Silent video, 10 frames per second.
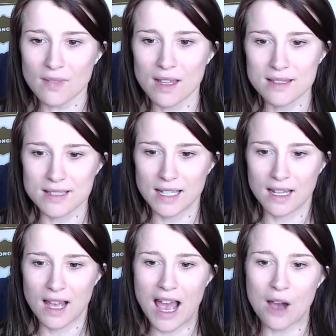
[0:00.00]
let's see,
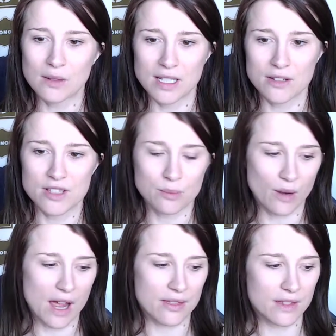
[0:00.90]
how to use the
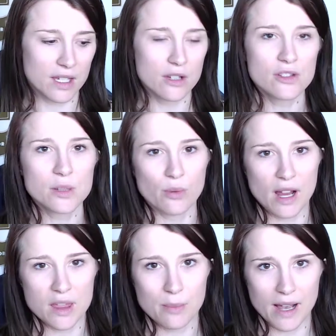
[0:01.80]
breath. Use the
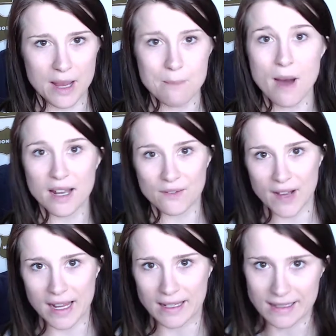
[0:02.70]
breath by
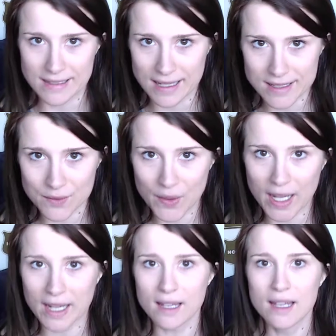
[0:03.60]
modifying and
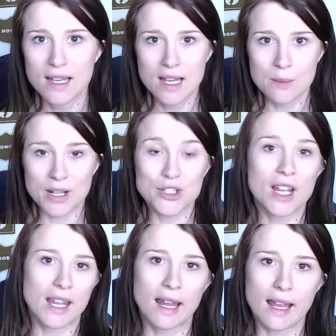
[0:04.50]
intensifying by
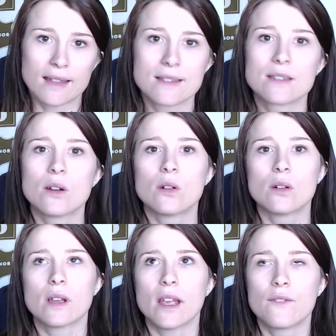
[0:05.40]
checking in. So
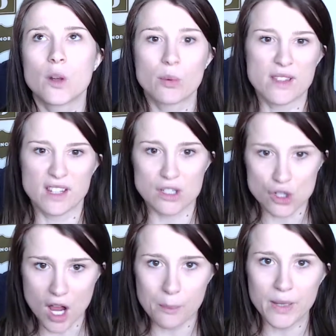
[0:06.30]
if your breath gets
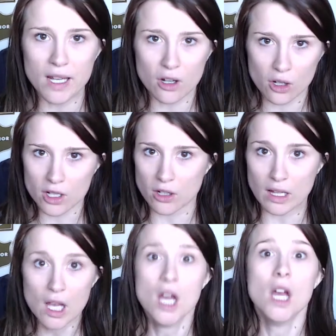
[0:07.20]
choppy or you're like,